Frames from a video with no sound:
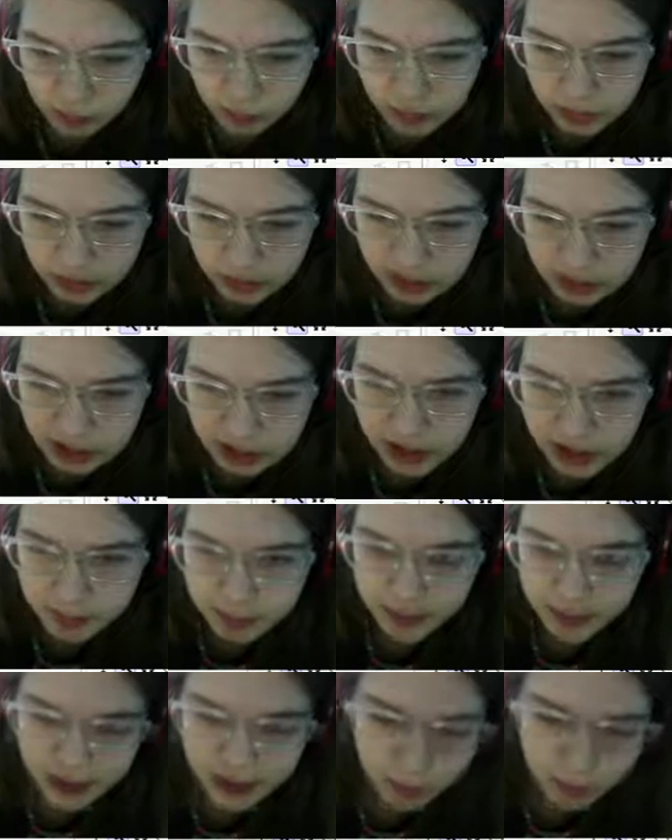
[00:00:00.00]

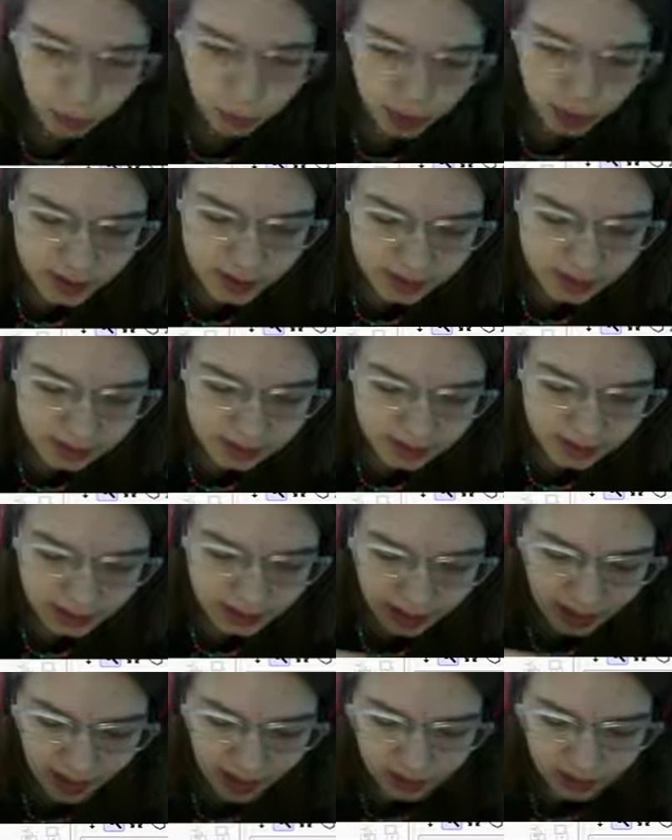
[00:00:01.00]
split once
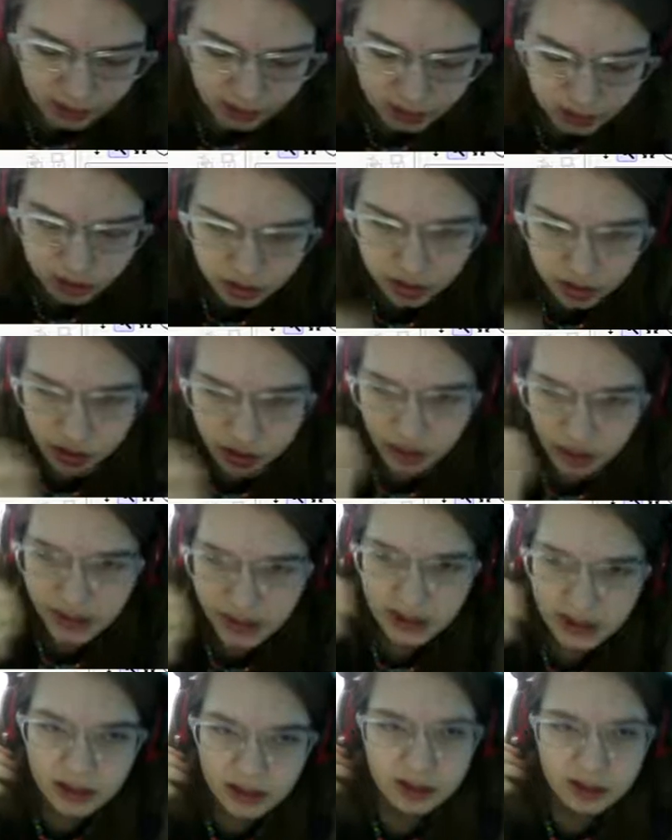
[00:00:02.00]
God
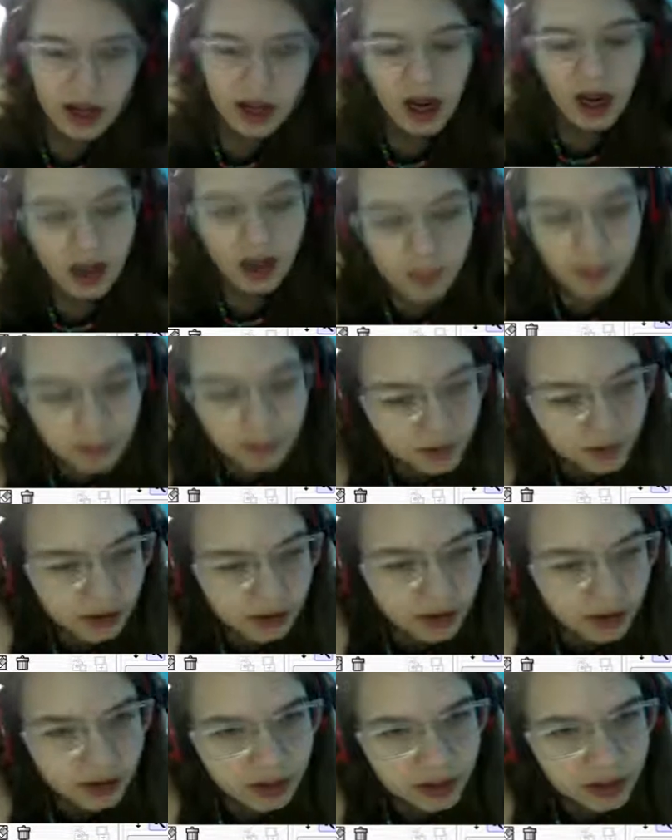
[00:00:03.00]

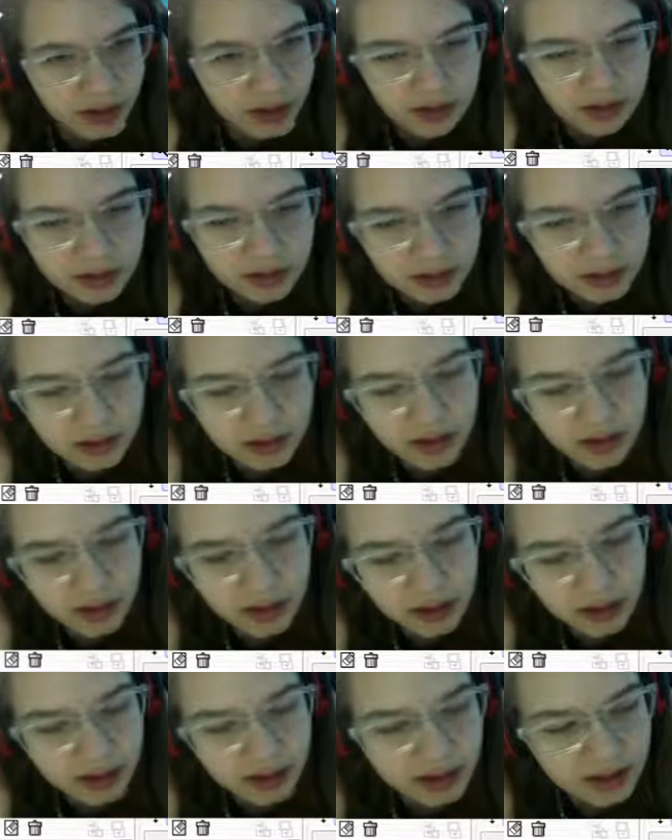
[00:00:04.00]
literally
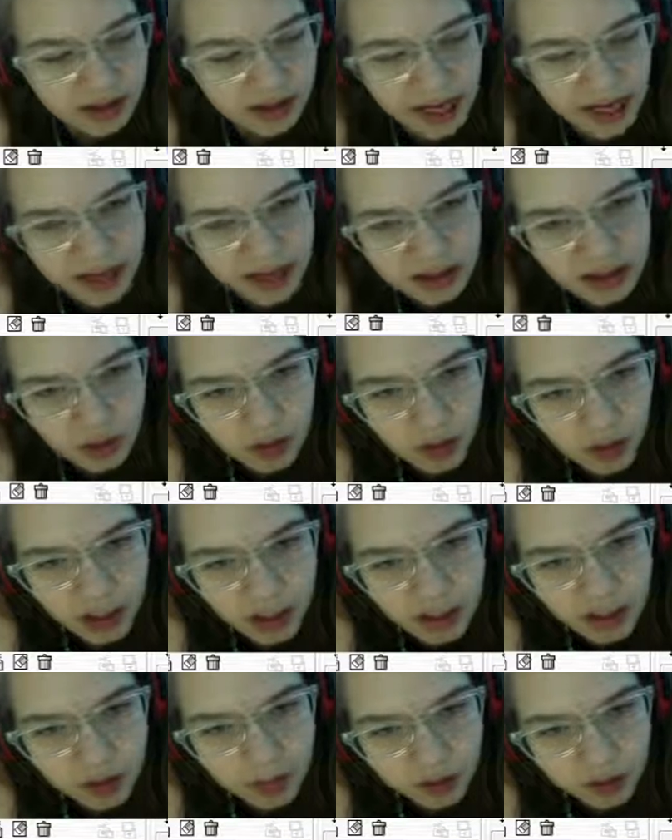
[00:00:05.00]
takes away
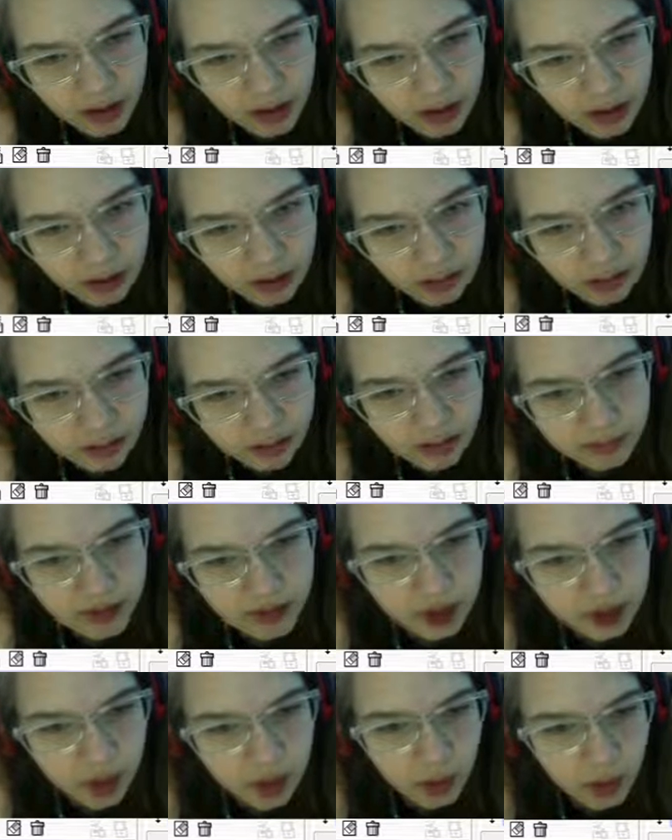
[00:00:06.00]
Namura
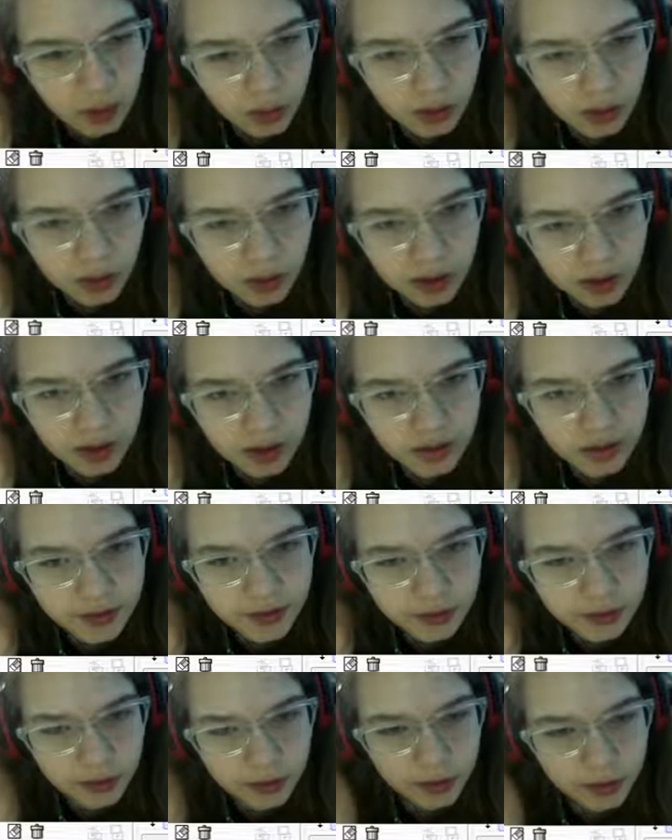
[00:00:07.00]
to
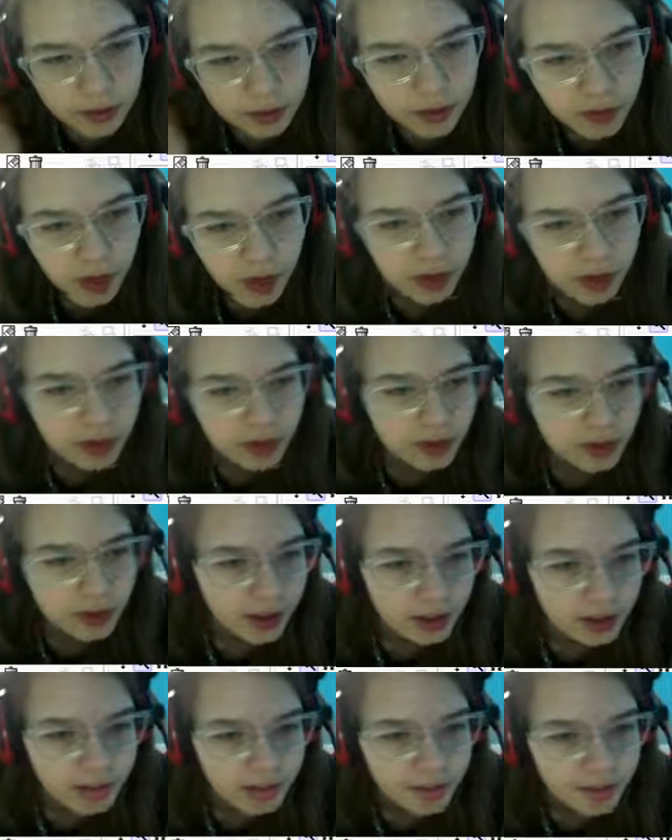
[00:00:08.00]
serve under
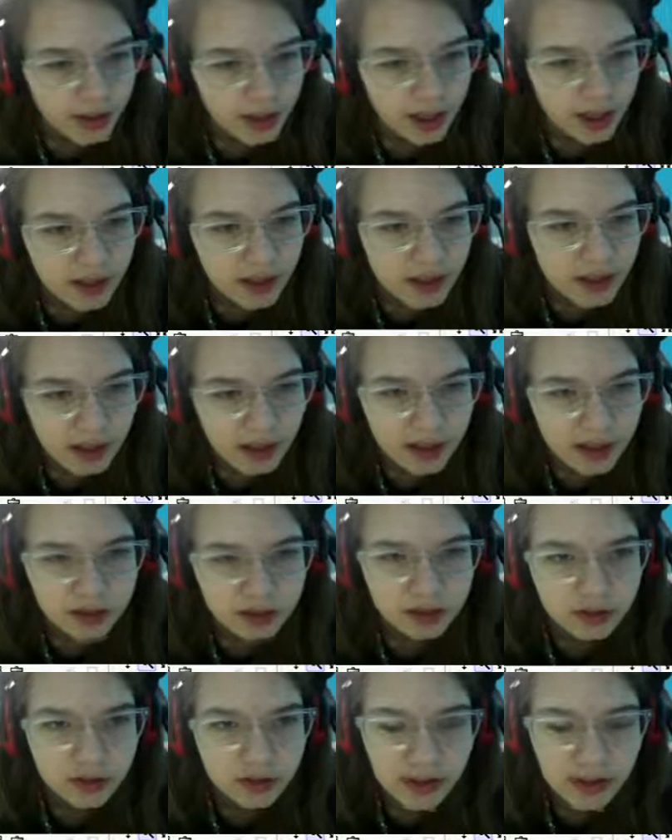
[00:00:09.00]
him, and that
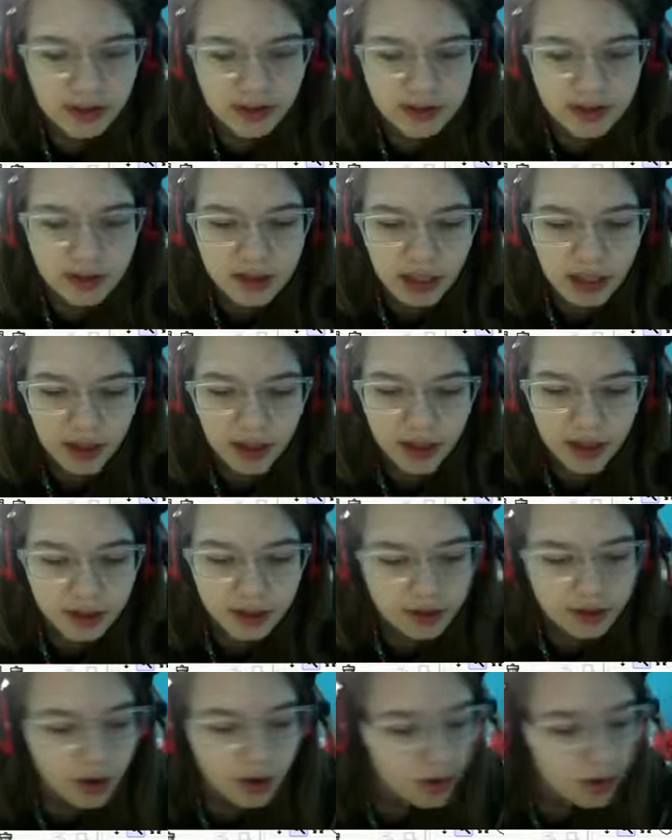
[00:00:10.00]
makes Arian
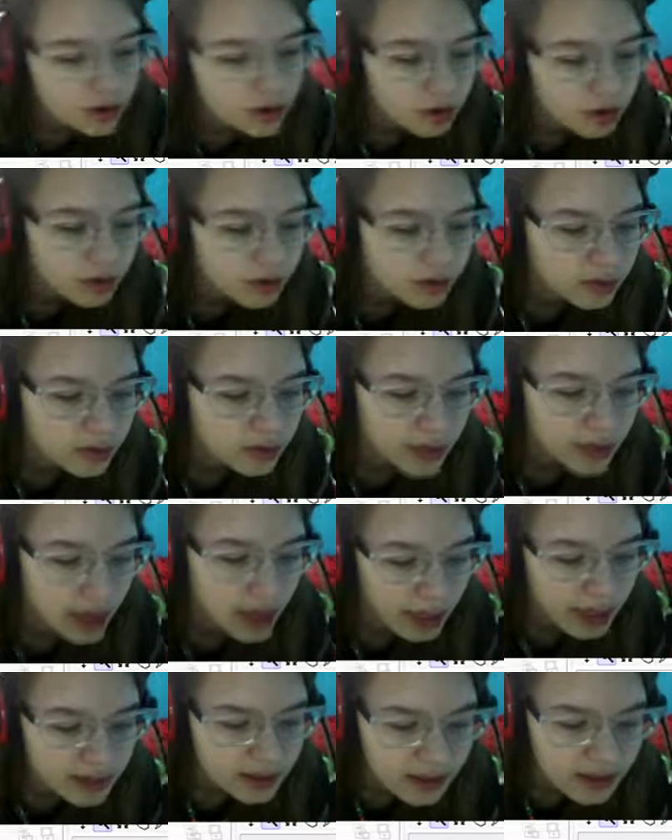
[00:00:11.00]
go into a
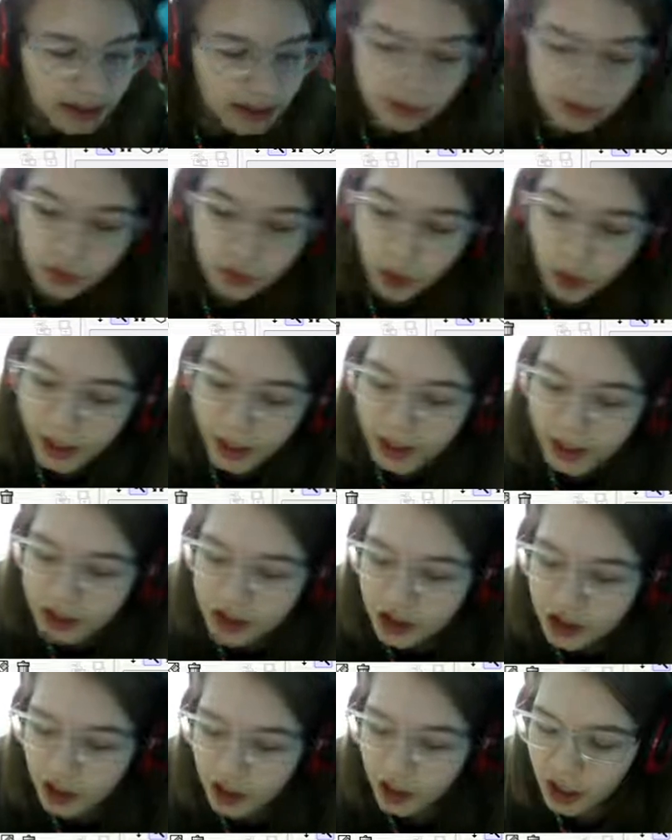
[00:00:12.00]
state of rage.
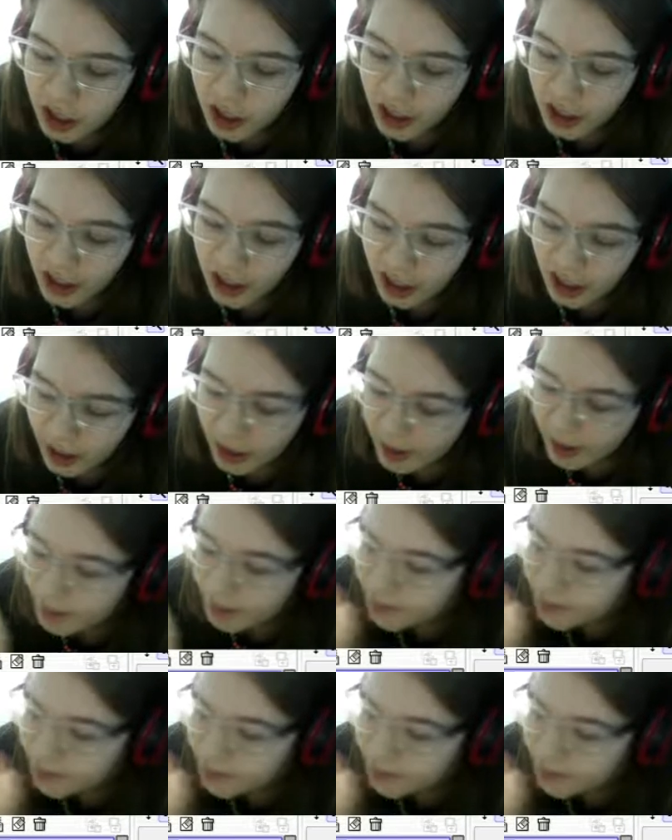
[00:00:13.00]
Um,